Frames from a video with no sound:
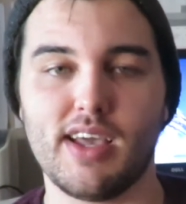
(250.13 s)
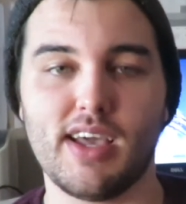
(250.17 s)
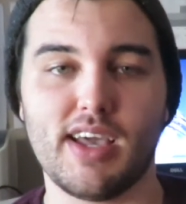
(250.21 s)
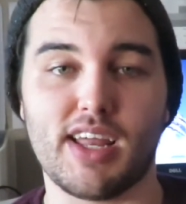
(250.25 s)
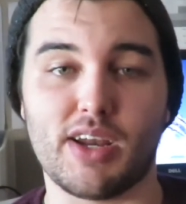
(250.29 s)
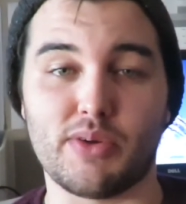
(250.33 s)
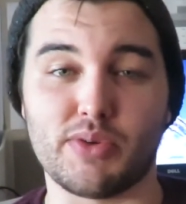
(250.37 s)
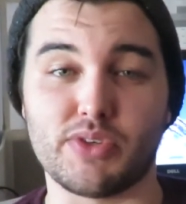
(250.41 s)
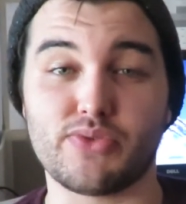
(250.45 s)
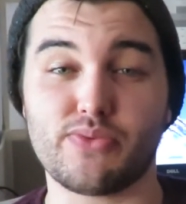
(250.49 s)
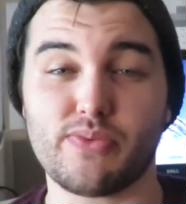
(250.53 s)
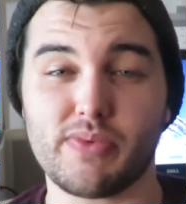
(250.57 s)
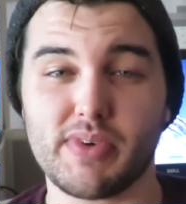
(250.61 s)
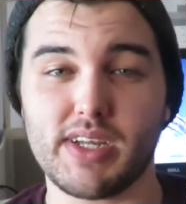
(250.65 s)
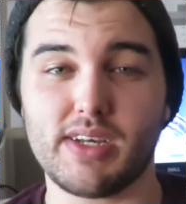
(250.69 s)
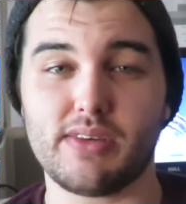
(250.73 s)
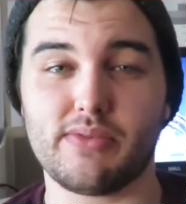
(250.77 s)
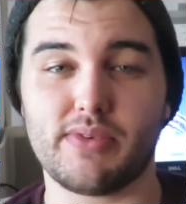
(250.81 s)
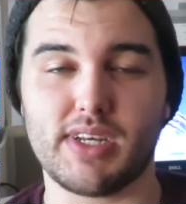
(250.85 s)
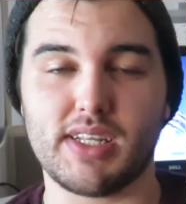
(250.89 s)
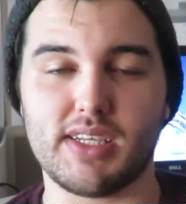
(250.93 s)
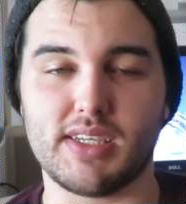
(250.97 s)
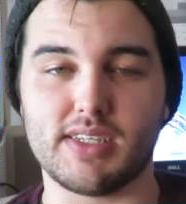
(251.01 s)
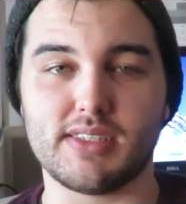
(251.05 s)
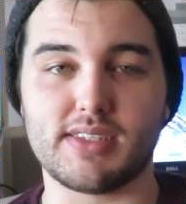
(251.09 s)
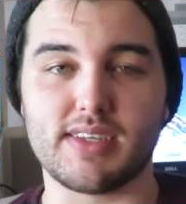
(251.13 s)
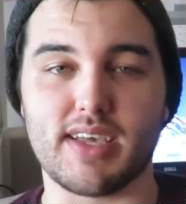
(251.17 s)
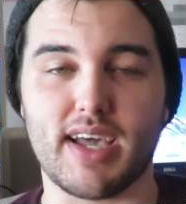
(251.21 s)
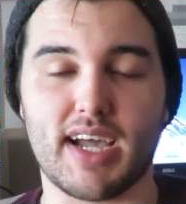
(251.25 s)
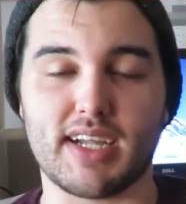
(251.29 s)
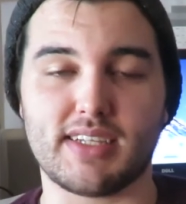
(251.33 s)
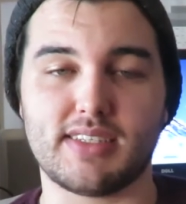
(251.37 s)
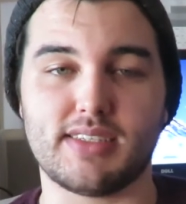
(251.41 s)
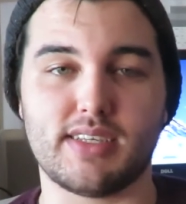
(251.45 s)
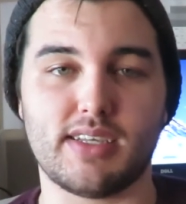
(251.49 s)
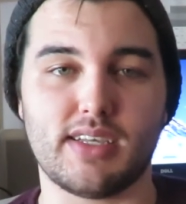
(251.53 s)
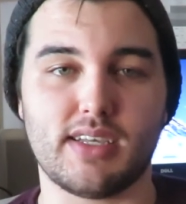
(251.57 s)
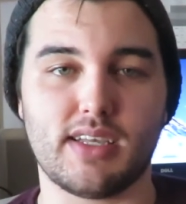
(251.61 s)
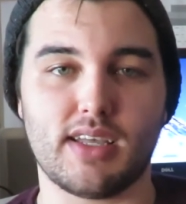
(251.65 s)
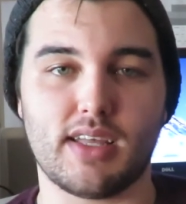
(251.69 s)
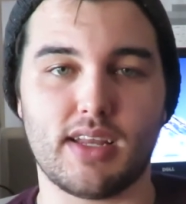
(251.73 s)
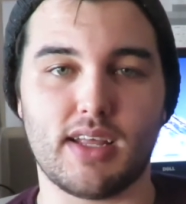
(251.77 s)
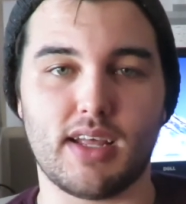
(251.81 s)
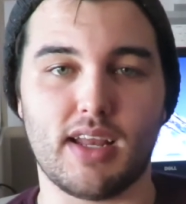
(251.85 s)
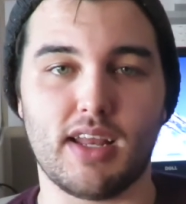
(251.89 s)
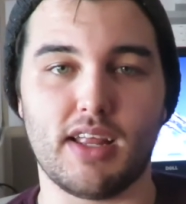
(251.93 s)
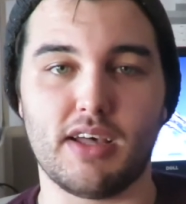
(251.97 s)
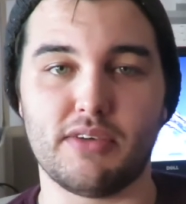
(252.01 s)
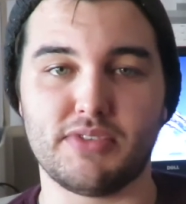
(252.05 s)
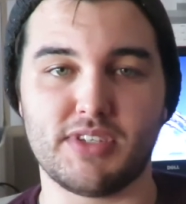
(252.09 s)
And I was really, really into acting and
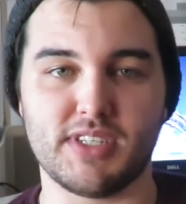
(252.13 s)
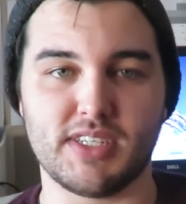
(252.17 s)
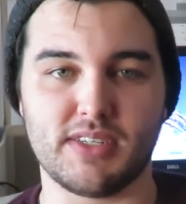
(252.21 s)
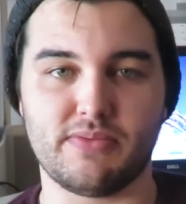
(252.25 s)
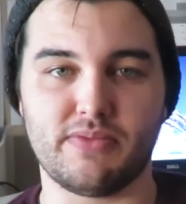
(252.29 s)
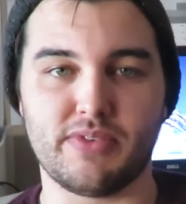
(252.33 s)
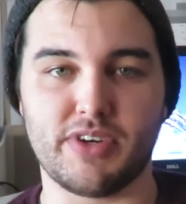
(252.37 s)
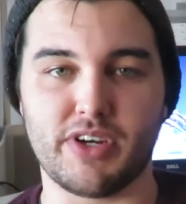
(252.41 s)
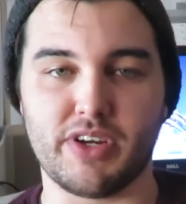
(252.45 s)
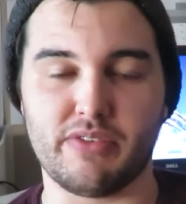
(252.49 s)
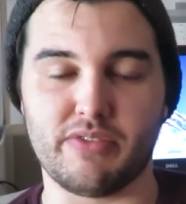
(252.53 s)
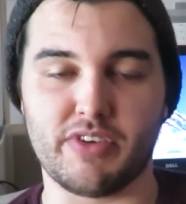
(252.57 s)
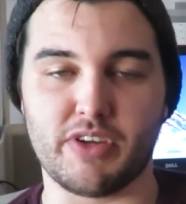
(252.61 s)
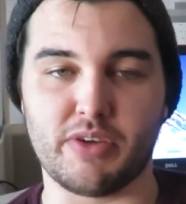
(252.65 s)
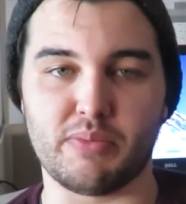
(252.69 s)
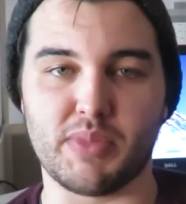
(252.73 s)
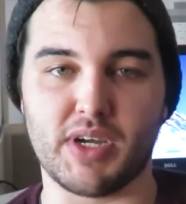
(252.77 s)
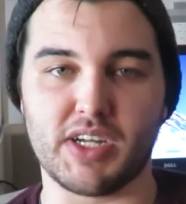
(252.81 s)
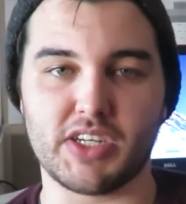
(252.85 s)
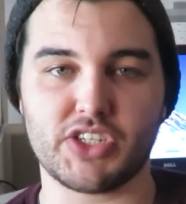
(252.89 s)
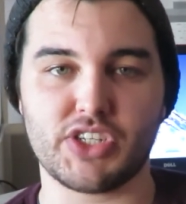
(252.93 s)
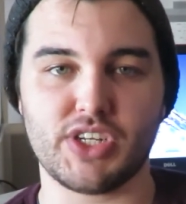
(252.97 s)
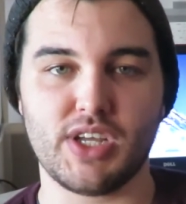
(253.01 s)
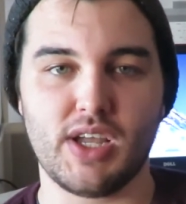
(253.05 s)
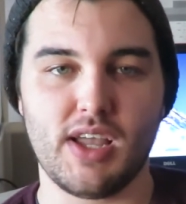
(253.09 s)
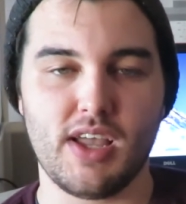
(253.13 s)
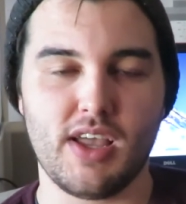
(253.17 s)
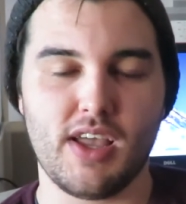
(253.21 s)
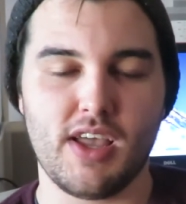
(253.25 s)
I loved it very, very much.